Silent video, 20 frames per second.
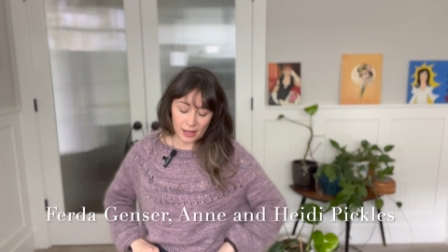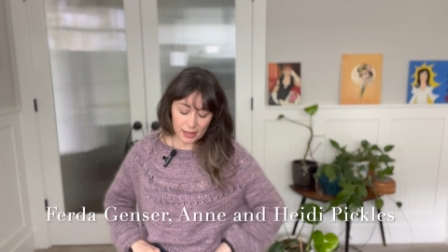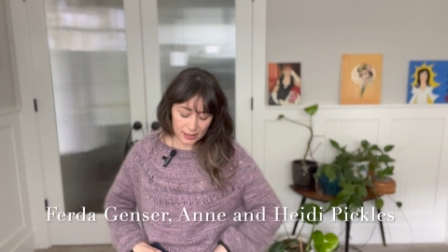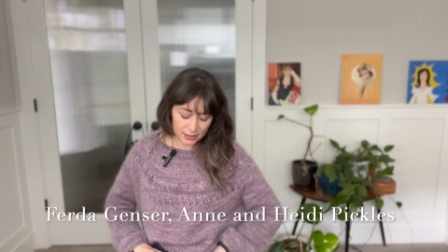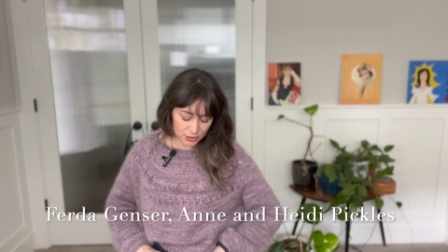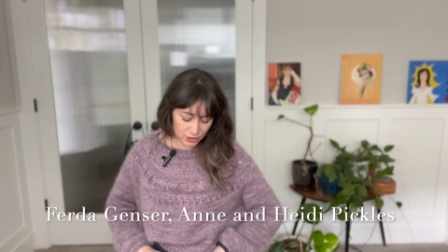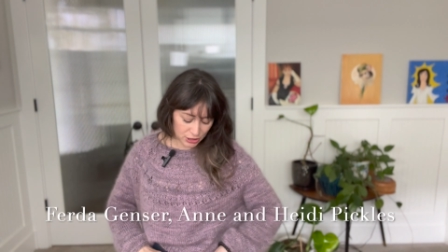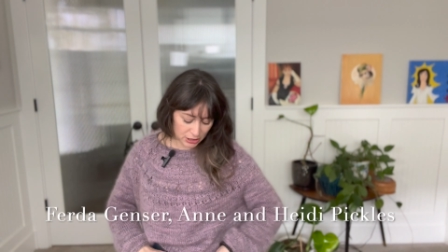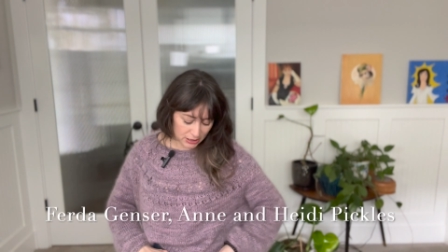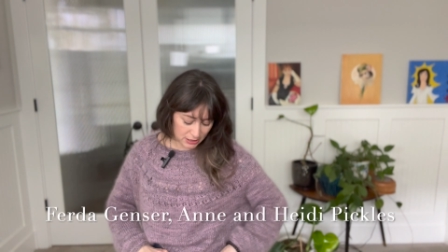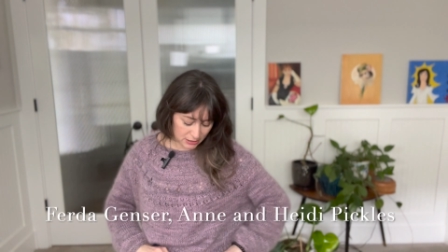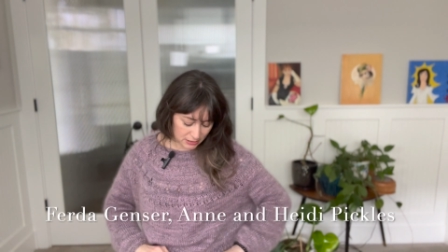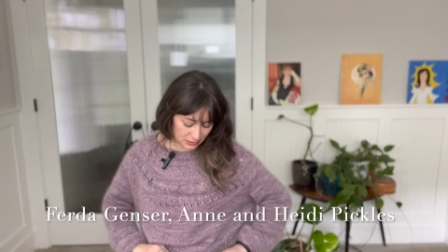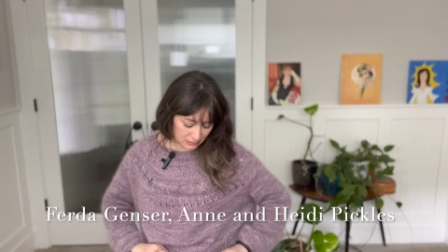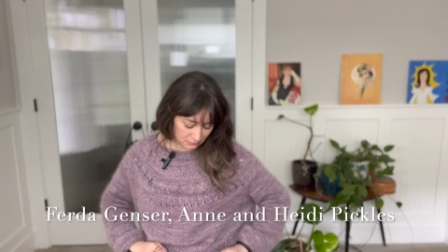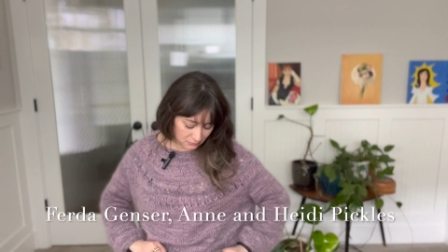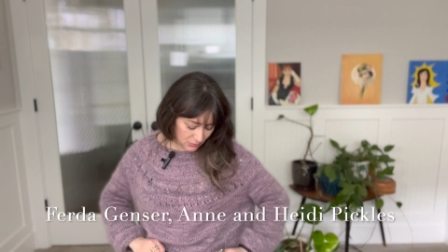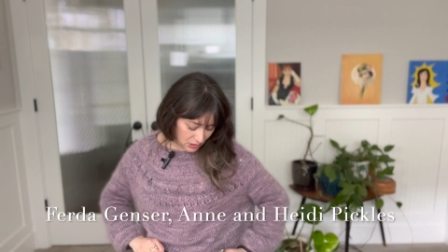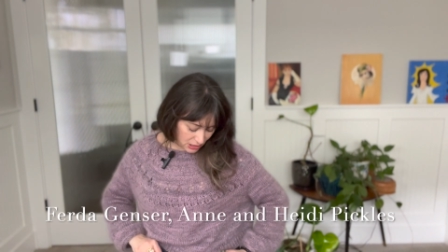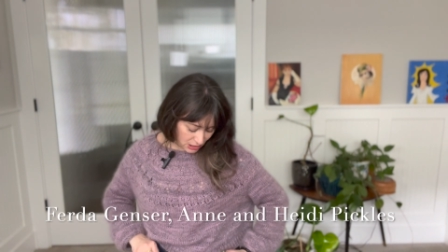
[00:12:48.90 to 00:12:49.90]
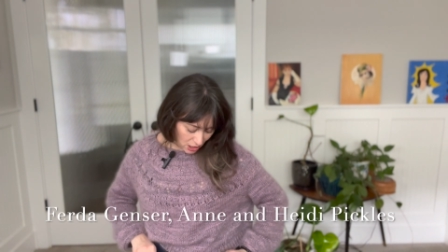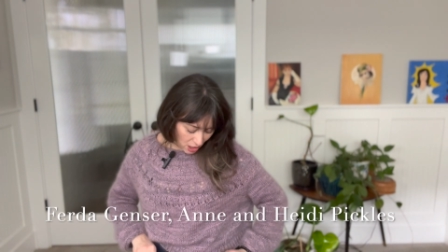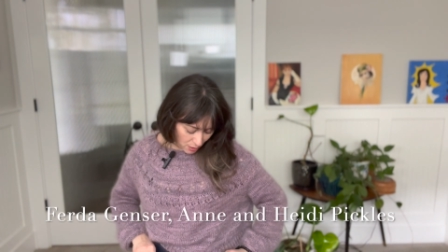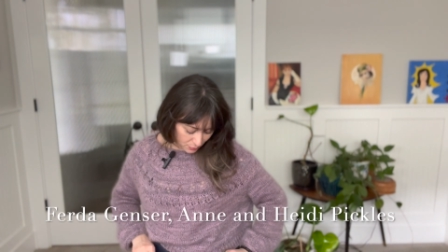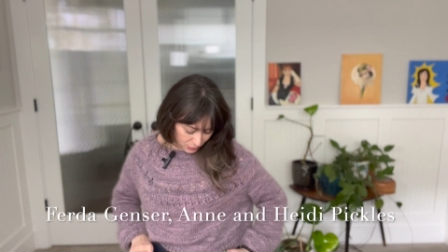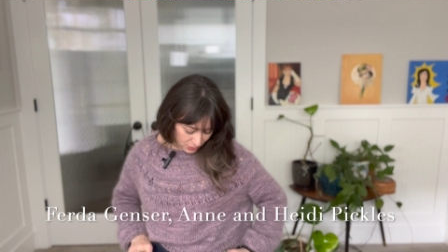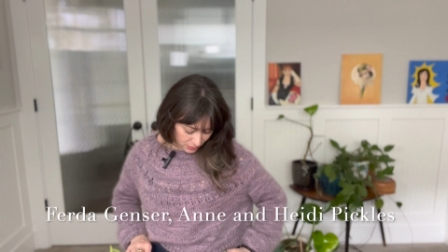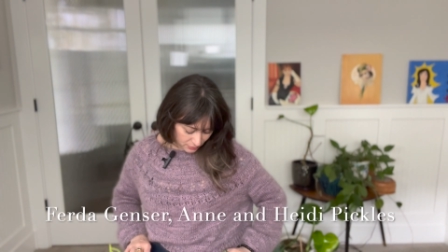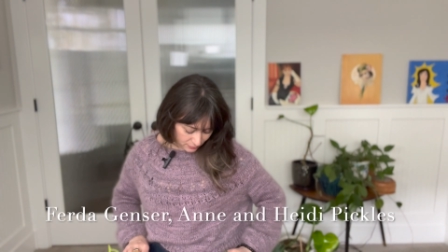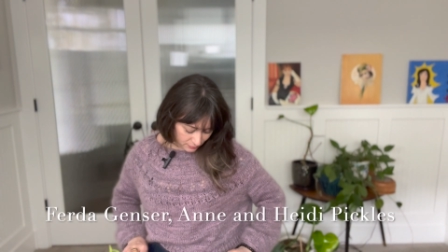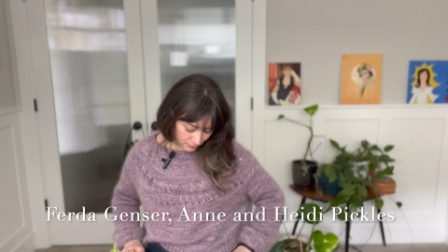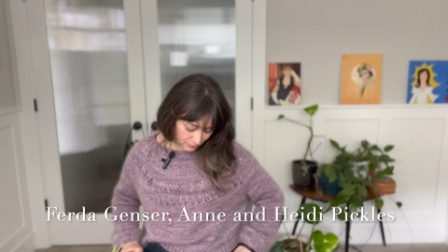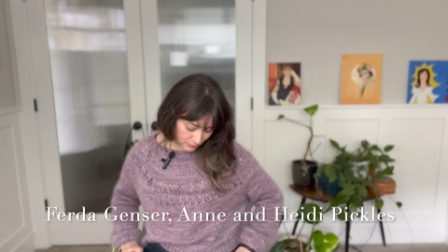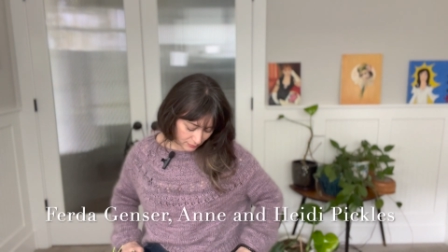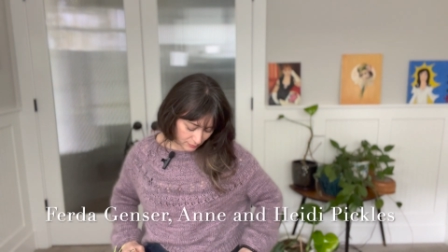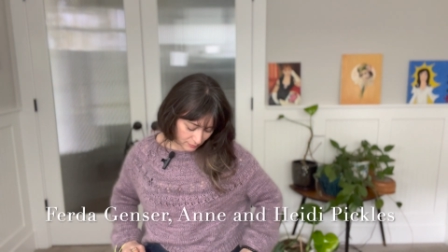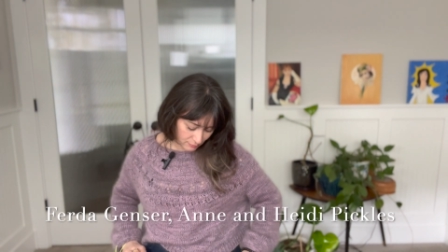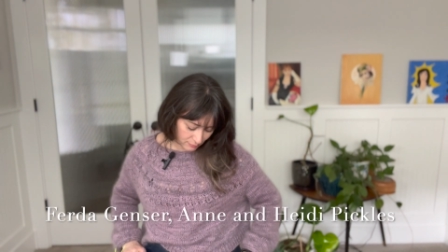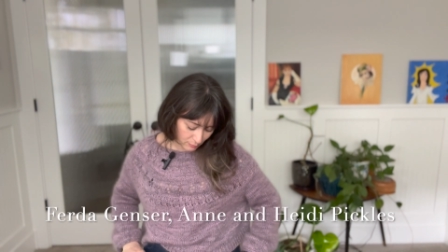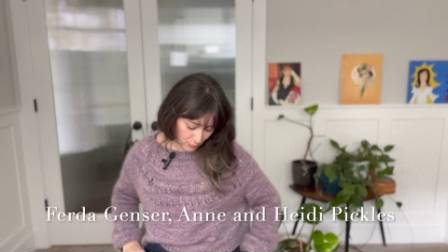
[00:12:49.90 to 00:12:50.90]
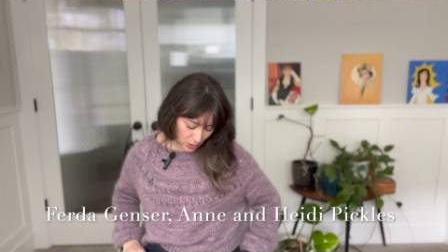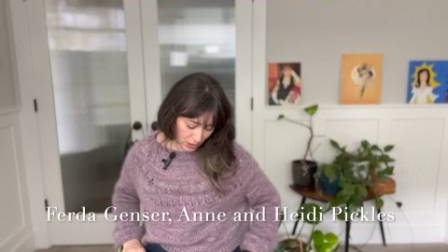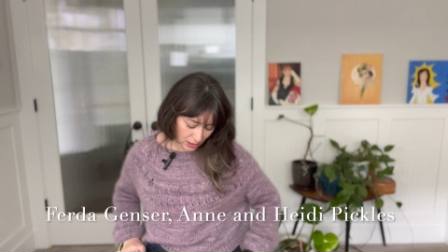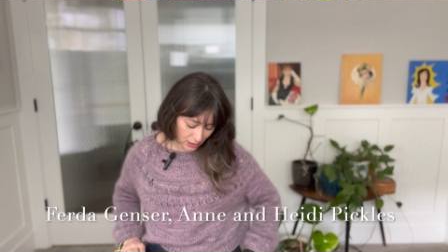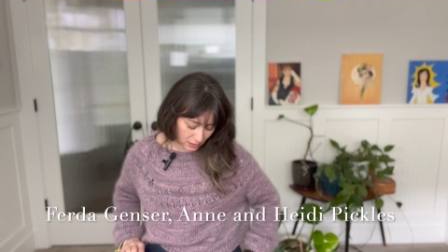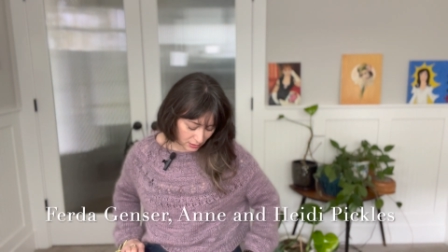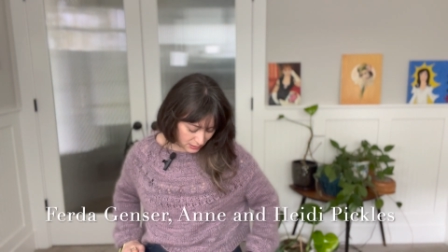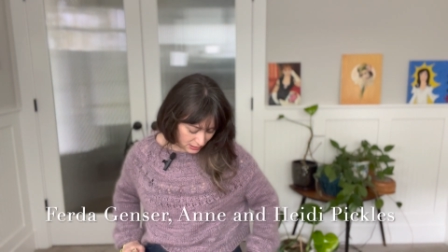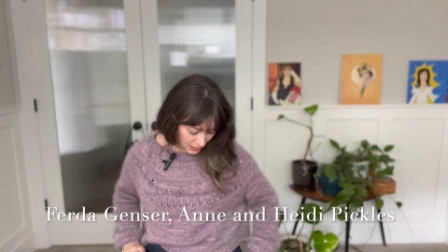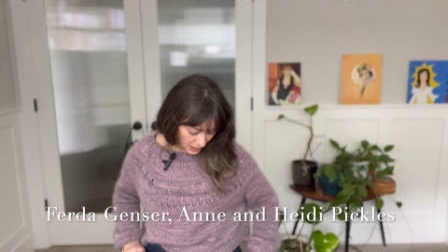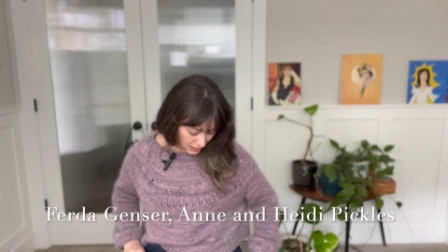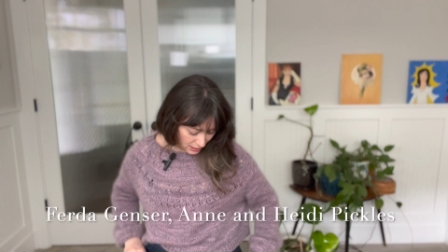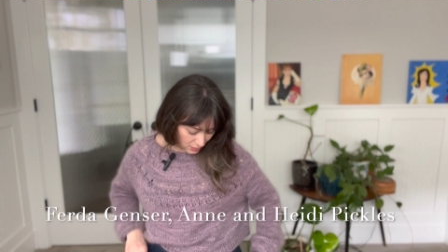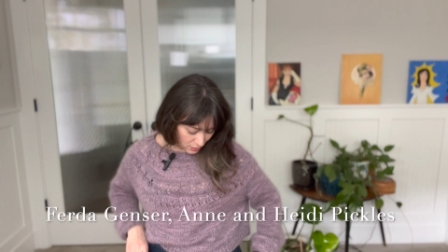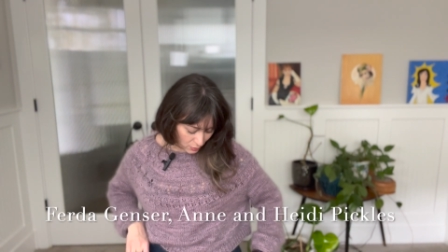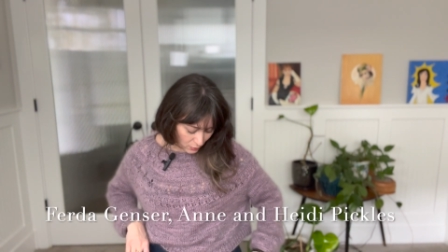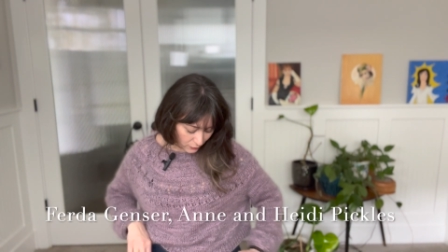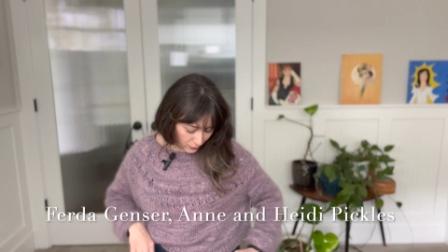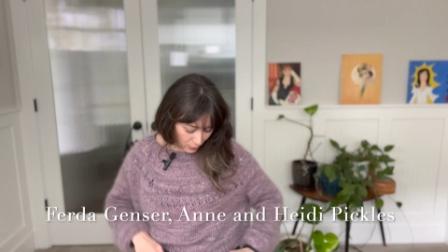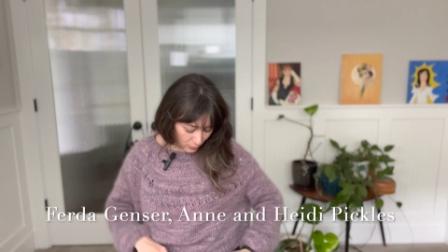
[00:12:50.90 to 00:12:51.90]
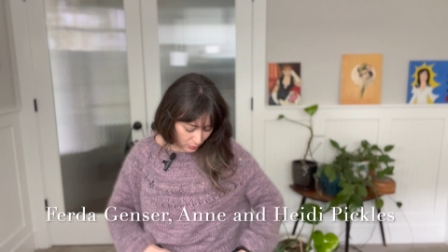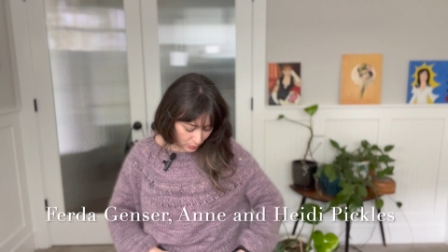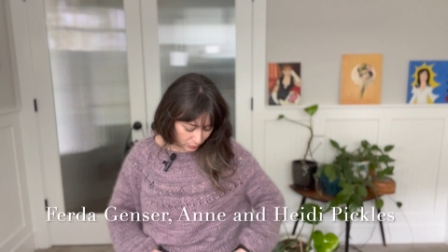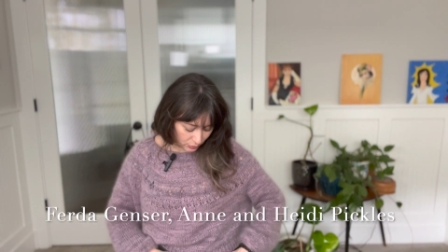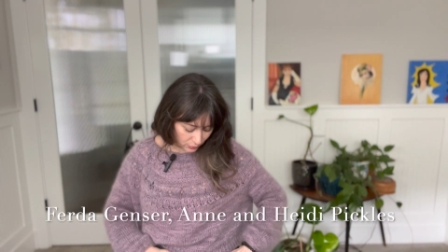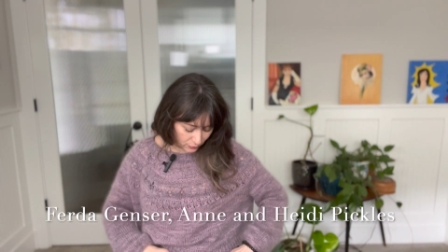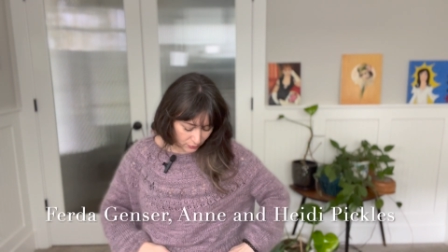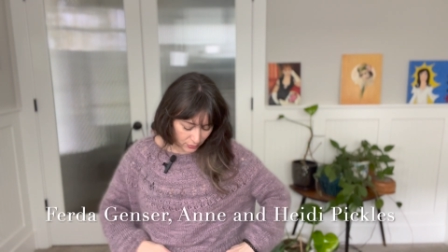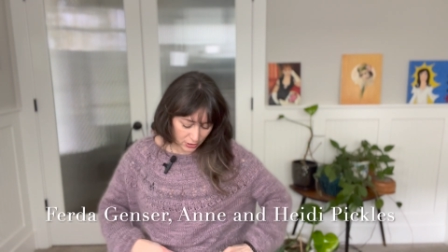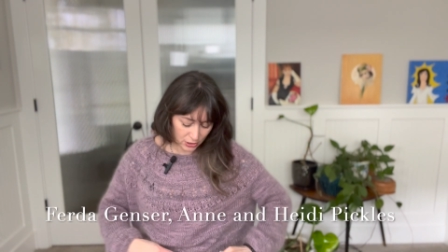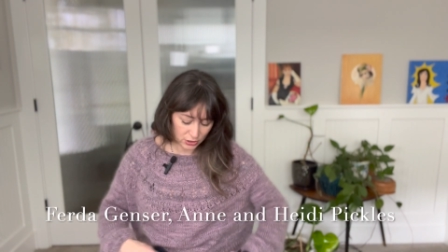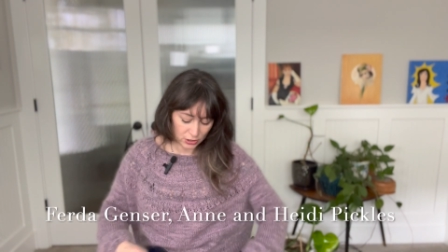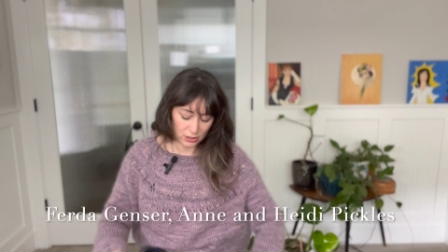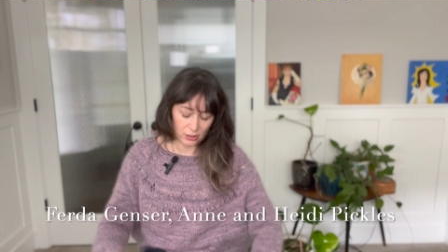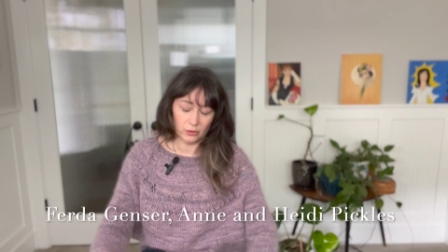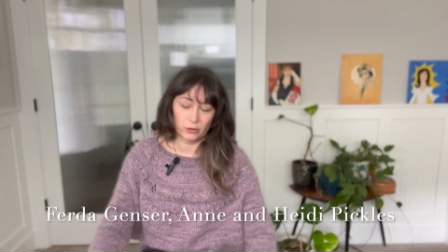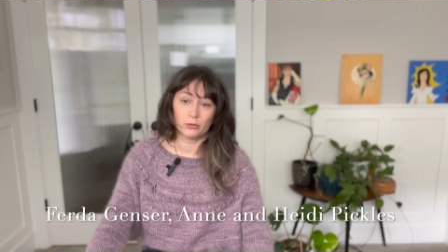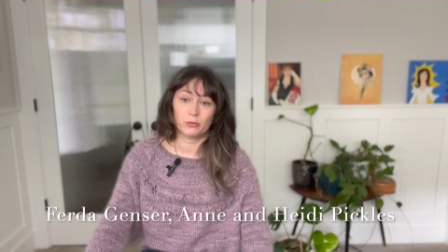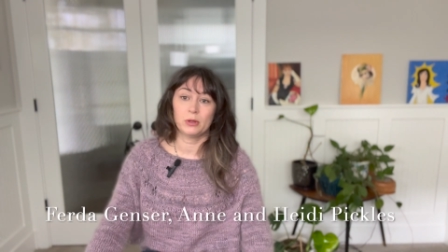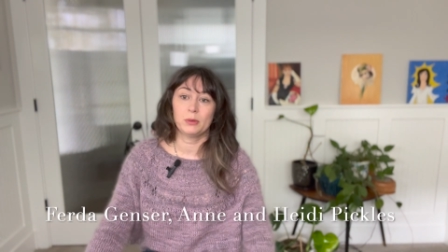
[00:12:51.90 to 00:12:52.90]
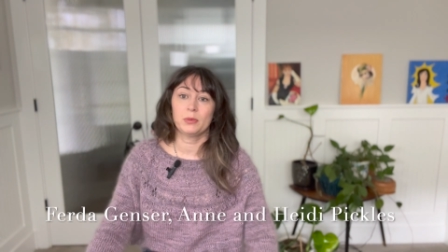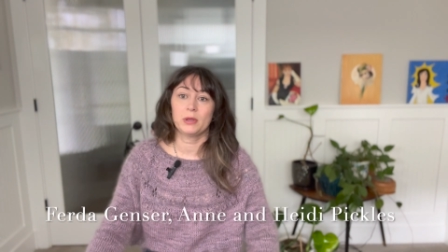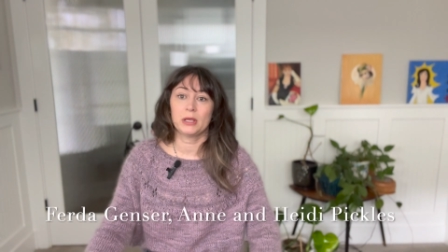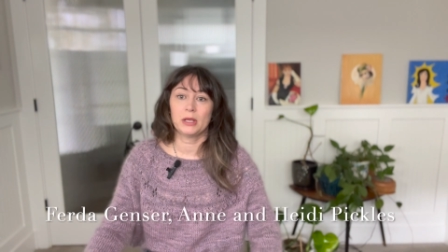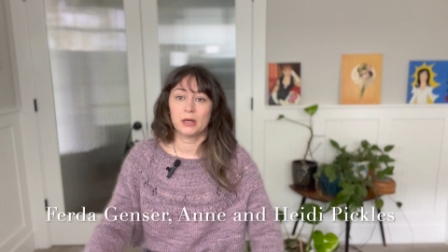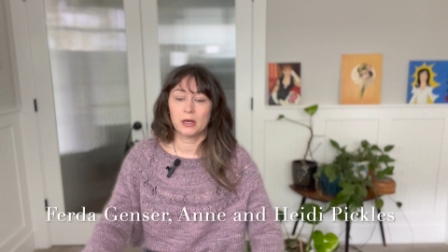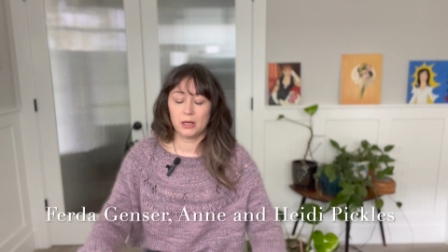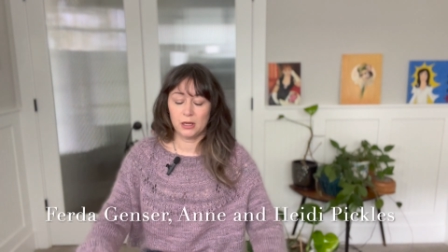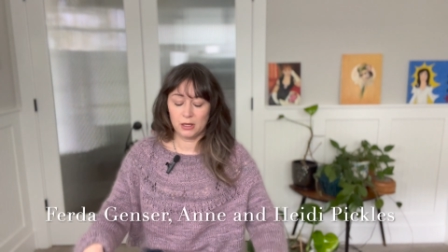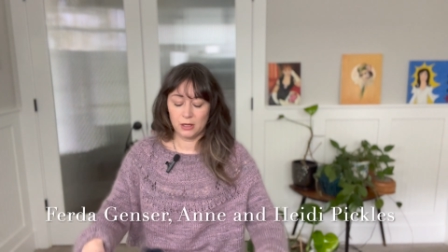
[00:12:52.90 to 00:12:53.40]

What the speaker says: just stopped, because I didn't know if I'd be able to finish another repeat.